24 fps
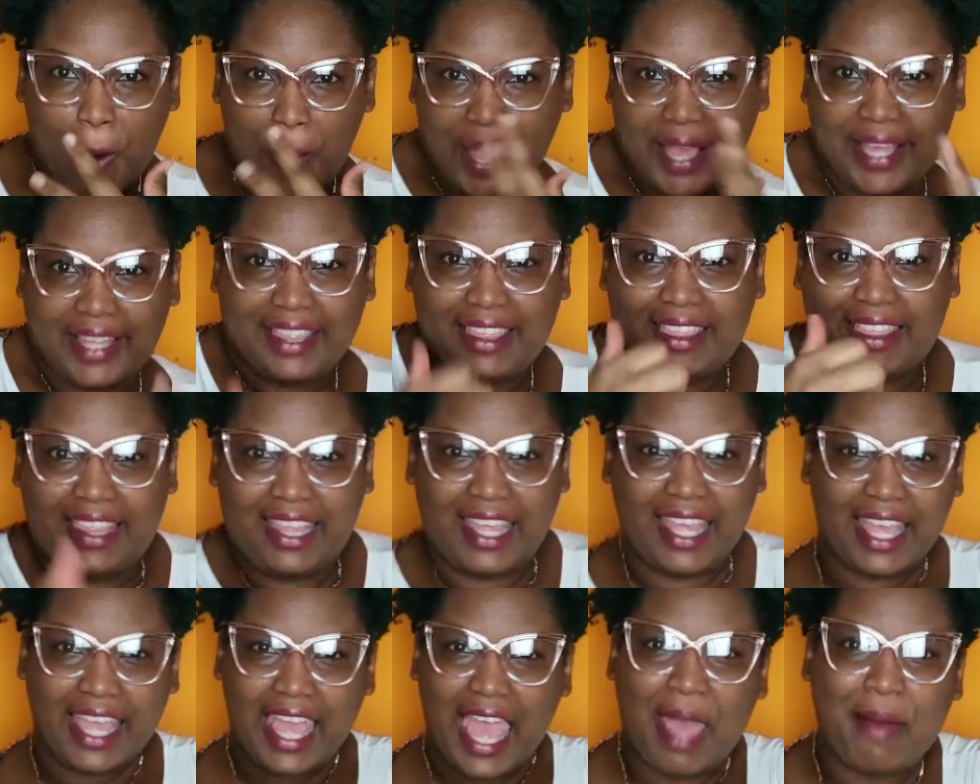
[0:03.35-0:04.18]
I
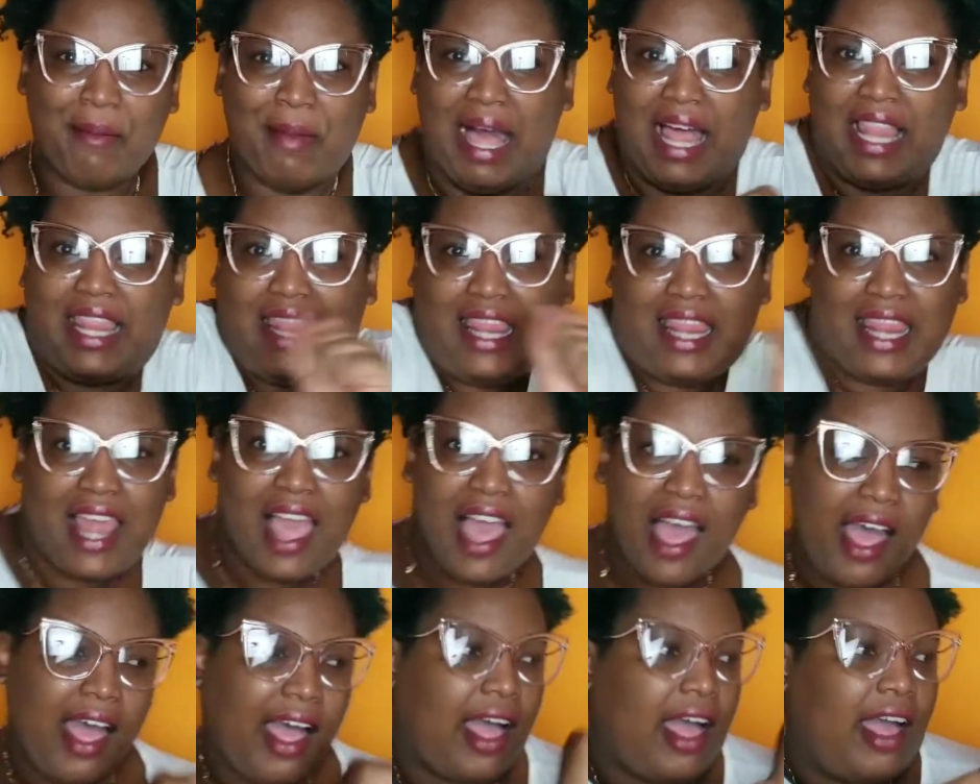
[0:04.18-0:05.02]
think I'm
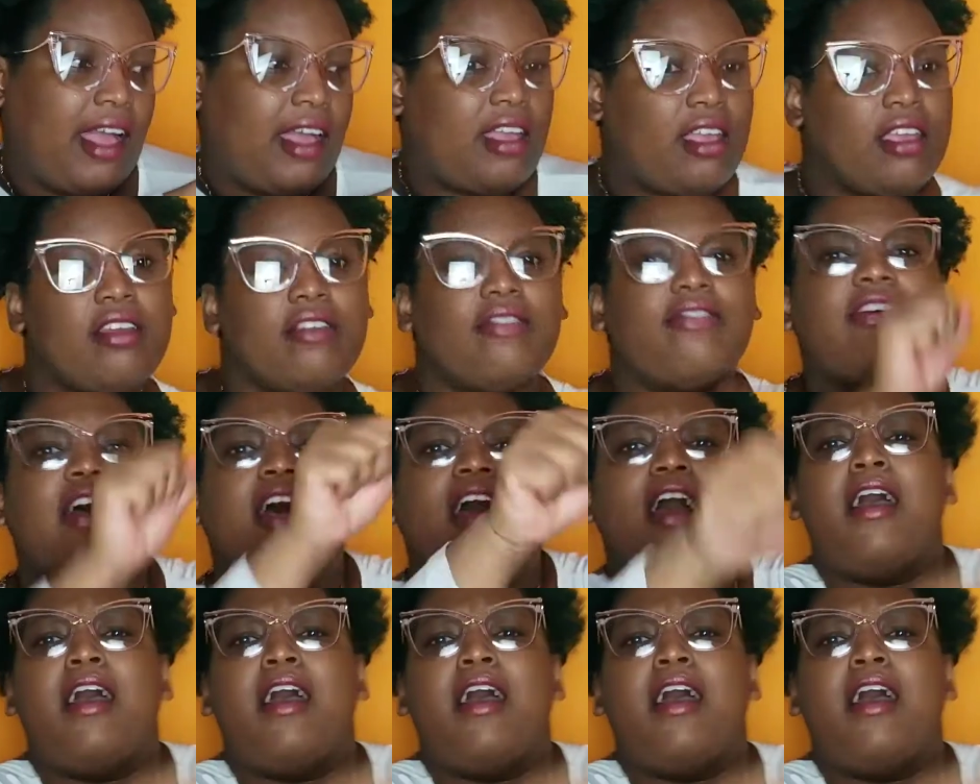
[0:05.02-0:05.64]
alive.